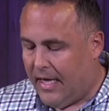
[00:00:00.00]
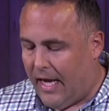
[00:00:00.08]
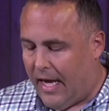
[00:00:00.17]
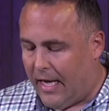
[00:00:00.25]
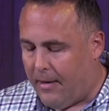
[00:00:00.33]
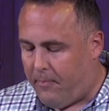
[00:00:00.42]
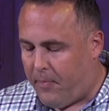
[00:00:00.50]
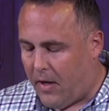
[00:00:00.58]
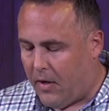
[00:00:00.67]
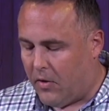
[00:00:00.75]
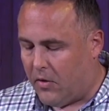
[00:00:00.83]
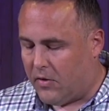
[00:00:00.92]
it
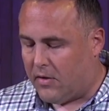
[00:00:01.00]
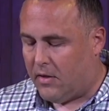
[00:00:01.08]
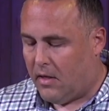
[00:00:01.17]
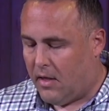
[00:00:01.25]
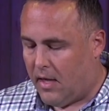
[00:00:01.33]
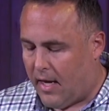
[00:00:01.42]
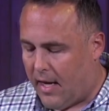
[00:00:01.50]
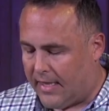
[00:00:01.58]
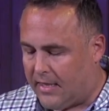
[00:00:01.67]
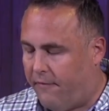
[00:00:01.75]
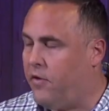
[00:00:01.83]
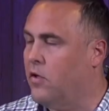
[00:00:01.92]
appears as
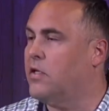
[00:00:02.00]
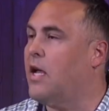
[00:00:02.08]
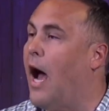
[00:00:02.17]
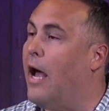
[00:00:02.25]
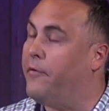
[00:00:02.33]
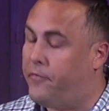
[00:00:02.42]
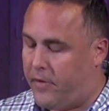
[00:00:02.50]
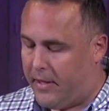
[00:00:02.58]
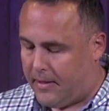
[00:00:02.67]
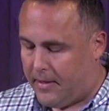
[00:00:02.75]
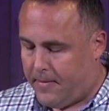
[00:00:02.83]
if there's conflict.